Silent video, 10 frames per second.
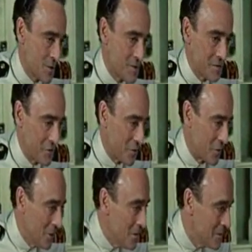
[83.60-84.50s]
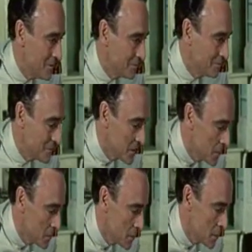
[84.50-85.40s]
Breathing very well.
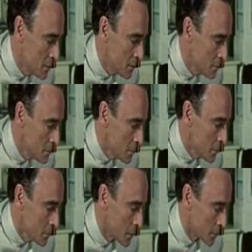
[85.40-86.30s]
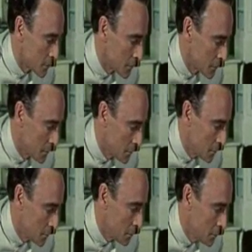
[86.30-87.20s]
In, out,
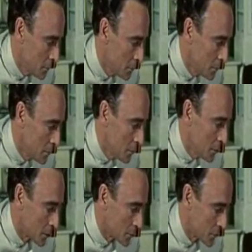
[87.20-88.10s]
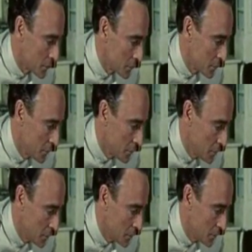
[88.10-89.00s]
in, out,
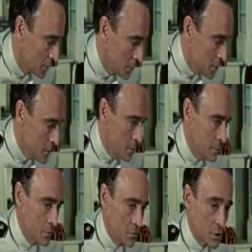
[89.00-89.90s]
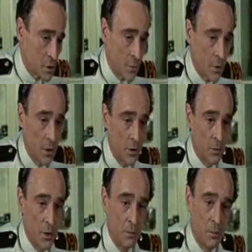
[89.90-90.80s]
in. Oh, stop it,
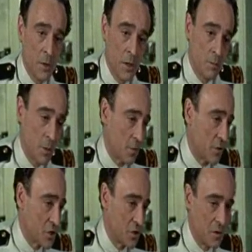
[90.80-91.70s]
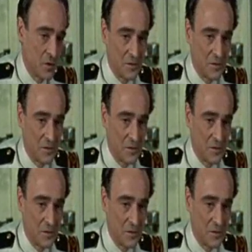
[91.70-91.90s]
Arthur Binn. Be professional.